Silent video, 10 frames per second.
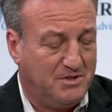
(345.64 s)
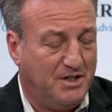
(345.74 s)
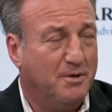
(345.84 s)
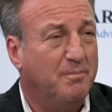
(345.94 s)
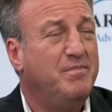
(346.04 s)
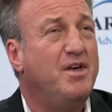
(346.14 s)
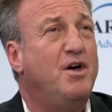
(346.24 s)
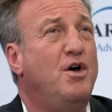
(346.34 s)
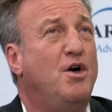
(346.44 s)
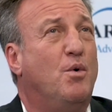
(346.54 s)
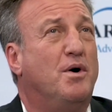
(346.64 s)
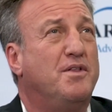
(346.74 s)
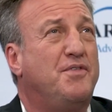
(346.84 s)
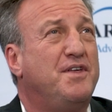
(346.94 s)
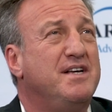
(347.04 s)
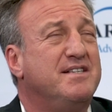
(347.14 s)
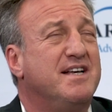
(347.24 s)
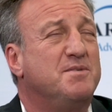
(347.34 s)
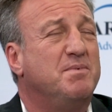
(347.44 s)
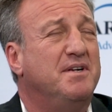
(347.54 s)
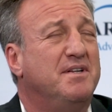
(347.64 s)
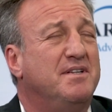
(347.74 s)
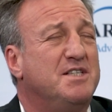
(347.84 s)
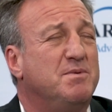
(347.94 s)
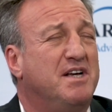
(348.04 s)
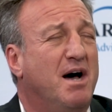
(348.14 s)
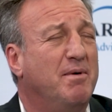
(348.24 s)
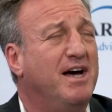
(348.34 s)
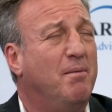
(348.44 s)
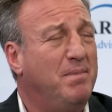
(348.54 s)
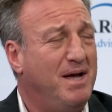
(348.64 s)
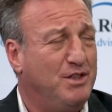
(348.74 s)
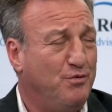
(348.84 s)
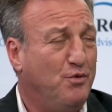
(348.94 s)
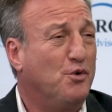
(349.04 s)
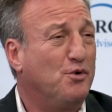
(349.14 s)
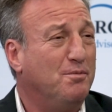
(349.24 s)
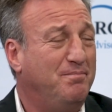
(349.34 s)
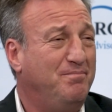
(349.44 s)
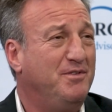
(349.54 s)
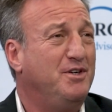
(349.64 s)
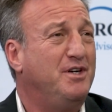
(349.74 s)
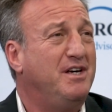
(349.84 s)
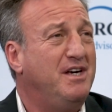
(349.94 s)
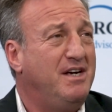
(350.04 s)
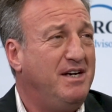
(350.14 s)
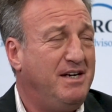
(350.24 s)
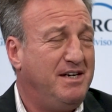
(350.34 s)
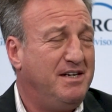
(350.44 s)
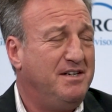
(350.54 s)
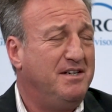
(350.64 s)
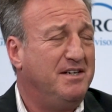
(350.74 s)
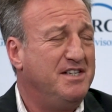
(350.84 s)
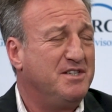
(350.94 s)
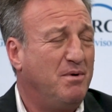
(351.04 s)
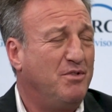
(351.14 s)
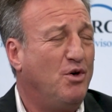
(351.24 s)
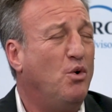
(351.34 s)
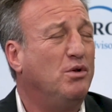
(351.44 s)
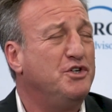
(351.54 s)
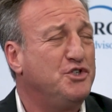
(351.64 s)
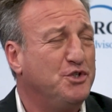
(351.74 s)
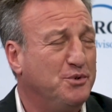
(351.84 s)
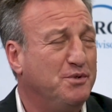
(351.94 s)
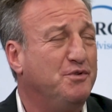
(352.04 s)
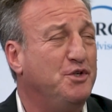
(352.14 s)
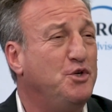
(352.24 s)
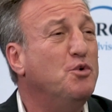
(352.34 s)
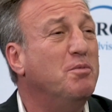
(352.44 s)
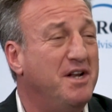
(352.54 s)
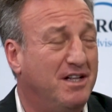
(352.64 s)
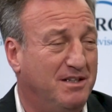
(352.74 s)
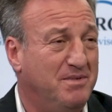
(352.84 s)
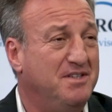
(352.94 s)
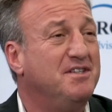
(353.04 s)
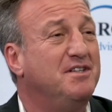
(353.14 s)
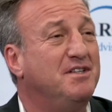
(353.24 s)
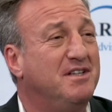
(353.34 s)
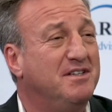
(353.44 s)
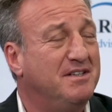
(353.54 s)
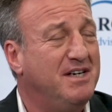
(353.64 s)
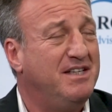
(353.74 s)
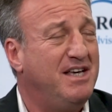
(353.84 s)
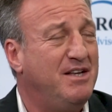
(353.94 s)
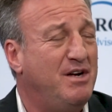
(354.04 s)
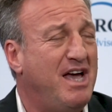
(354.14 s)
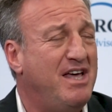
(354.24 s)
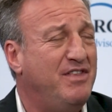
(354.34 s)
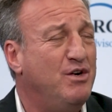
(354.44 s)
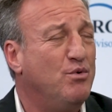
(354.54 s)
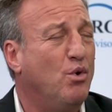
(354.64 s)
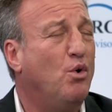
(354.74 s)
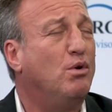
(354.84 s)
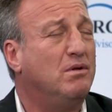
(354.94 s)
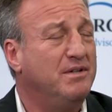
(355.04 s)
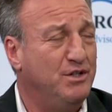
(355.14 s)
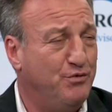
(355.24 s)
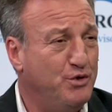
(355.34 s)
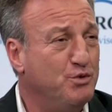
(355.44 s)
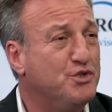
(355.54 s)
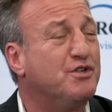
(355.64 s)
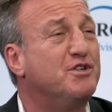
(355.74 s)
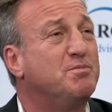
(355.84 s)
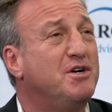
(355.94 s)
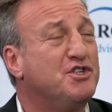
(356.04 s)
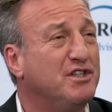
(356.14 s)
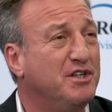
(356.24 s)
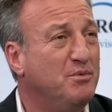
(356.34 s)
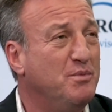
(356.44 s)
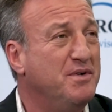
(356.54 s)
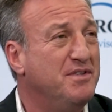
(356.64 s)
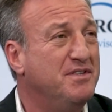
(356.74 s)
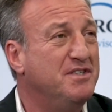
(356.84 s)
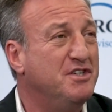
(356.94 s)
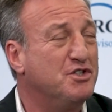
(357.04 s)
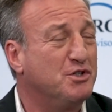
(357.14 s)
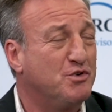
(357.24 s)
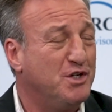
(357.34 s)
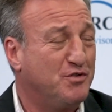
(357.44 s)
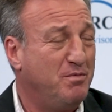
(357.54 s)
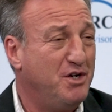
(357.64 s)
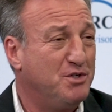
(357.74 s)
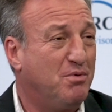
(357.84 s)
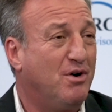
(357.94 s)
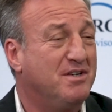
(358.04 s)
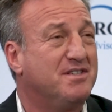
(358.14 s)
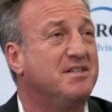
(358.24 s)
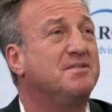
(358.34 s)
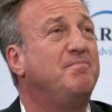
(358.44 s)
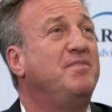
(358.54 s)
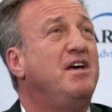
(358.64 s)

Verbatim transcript: You know, one of the things that's been coming up at the forum, and is about the whole issue of the human element and their role in the future, especially with the digital transformation process.